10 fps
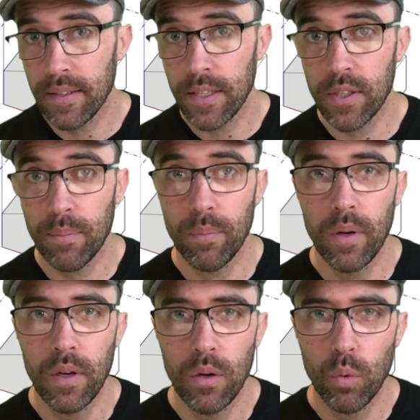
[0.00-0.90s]
SketchUp,
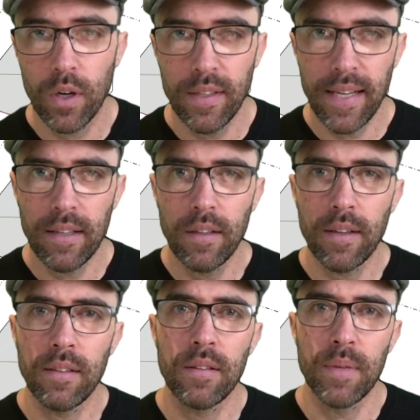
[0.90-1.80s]
we're going to take a
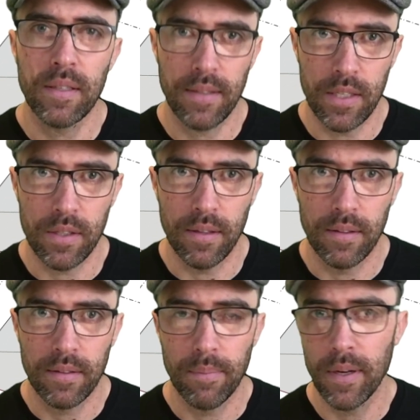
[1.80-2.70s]
look at some
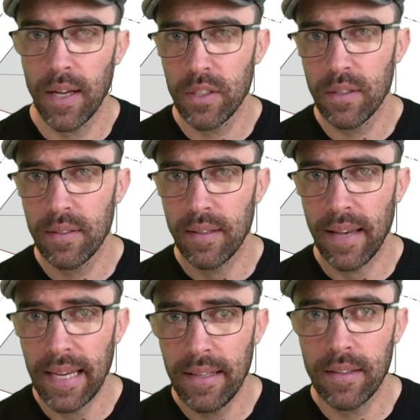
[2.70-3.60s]
extensions, but not just
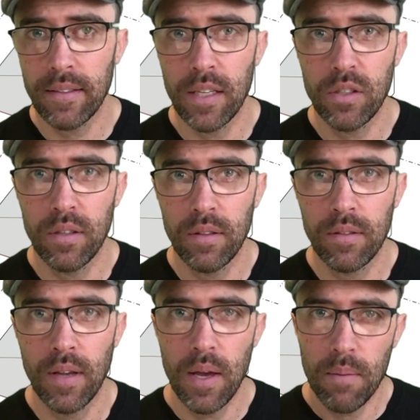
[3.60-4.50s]
any
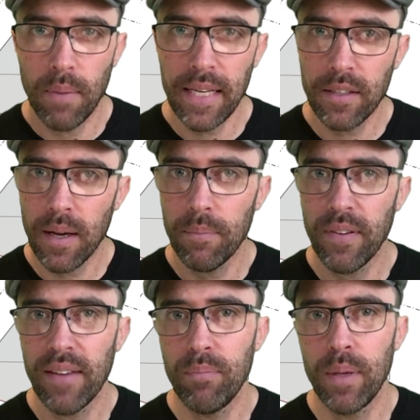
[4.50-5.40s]
extensions, my top
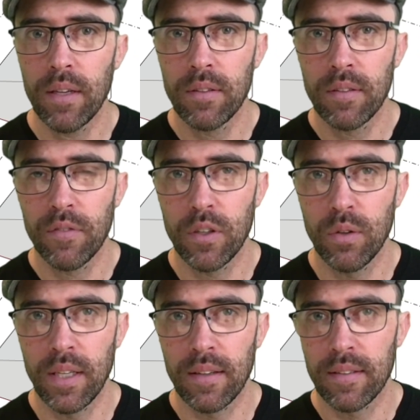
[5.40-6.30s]
five picks for
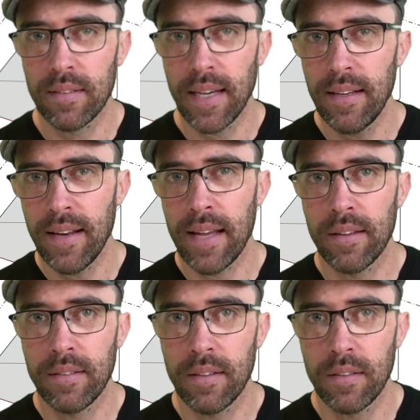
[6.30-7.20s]
doing site
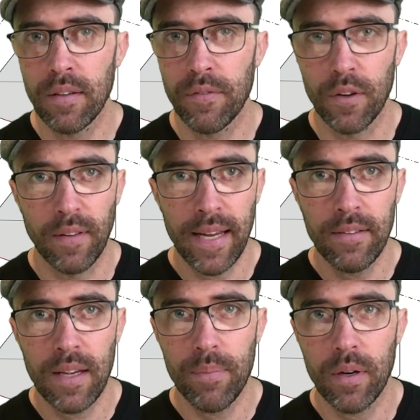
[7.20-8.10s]
analysis for
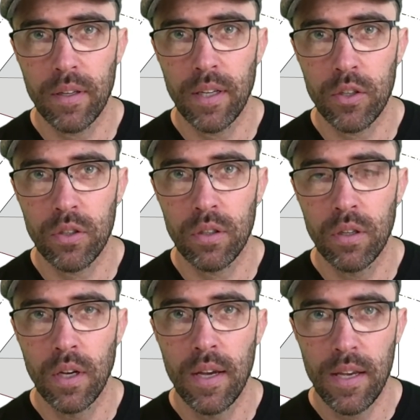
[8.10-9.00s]
landscape
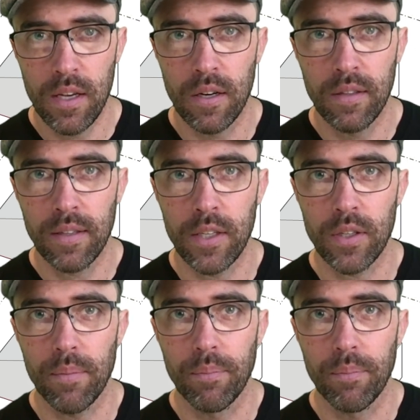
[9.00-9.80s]
architecture here in SketchUp.